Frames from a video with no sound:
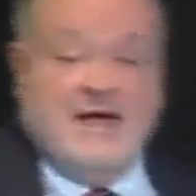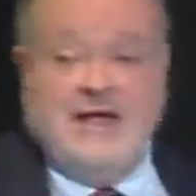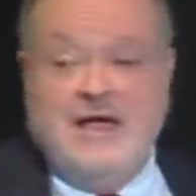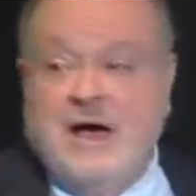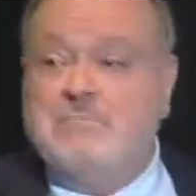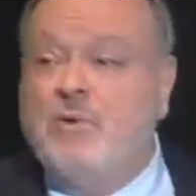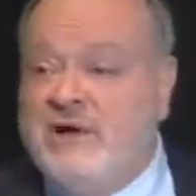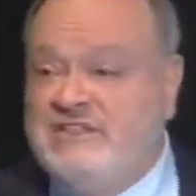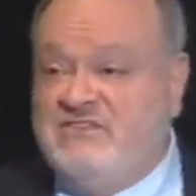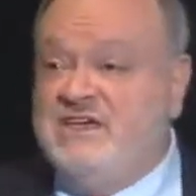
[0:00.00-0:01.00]
a, a
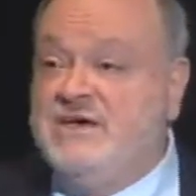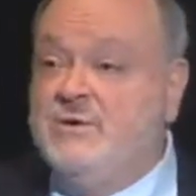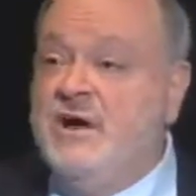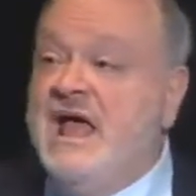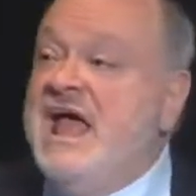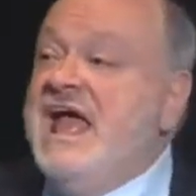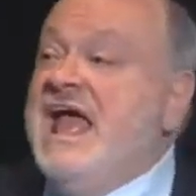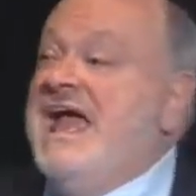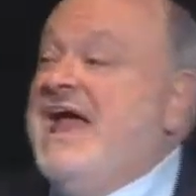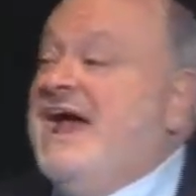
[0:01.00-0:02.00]
point to you.
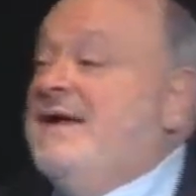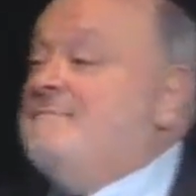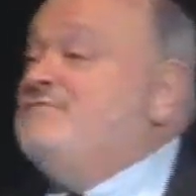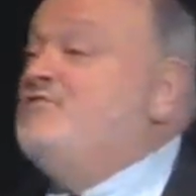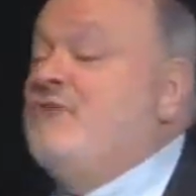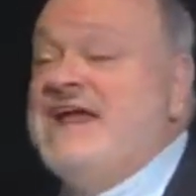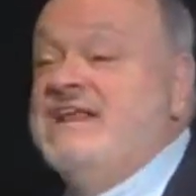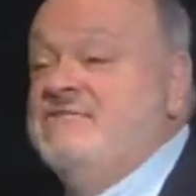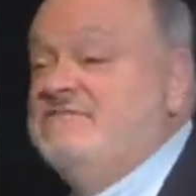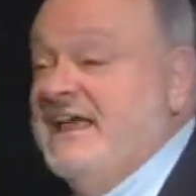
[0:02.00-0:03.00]
Grade
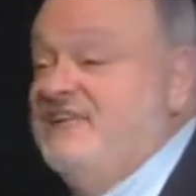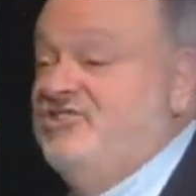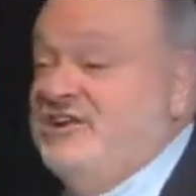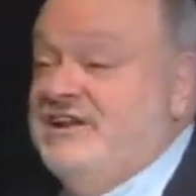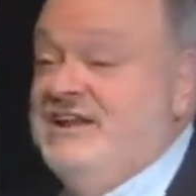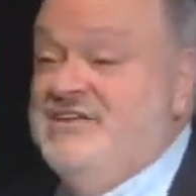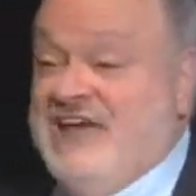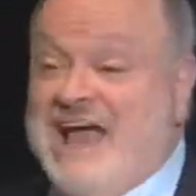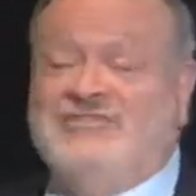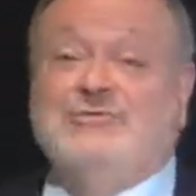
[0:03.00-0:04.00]
inflation is
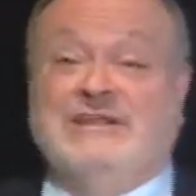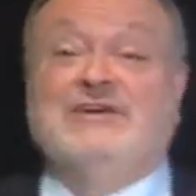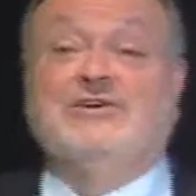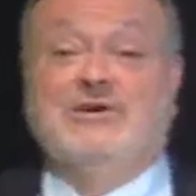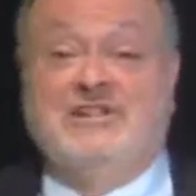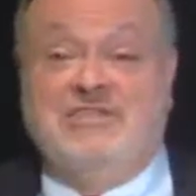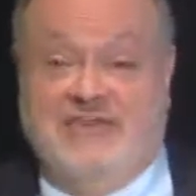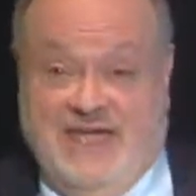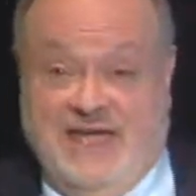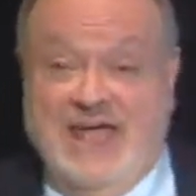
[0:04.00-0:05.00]
actually a good
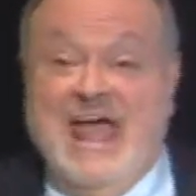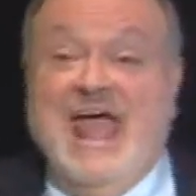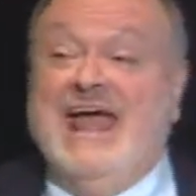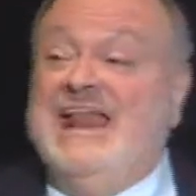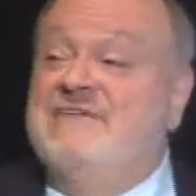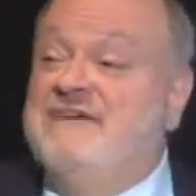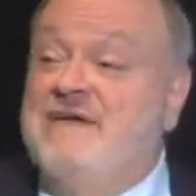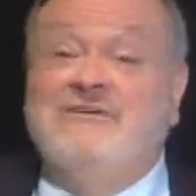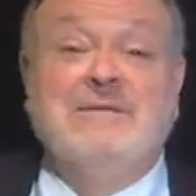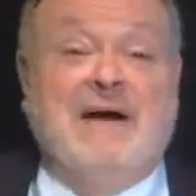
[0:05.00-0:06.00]
thing. And if
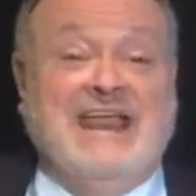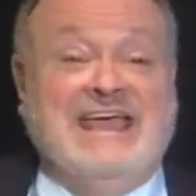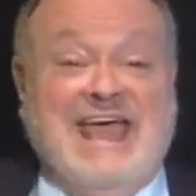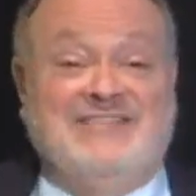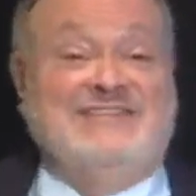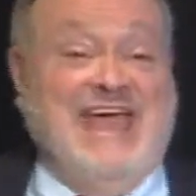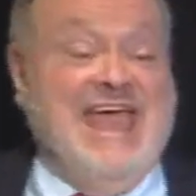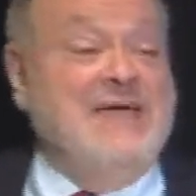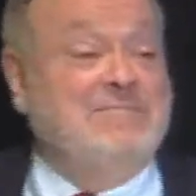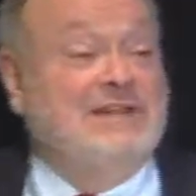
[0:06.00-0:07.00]
everybody gets
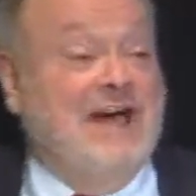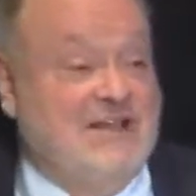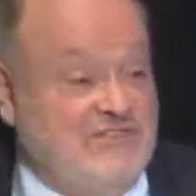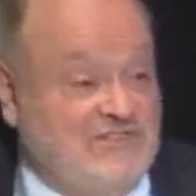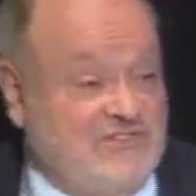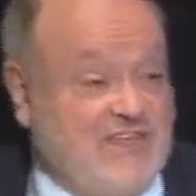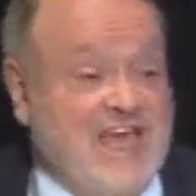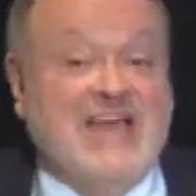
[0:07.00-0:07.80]
A, plus,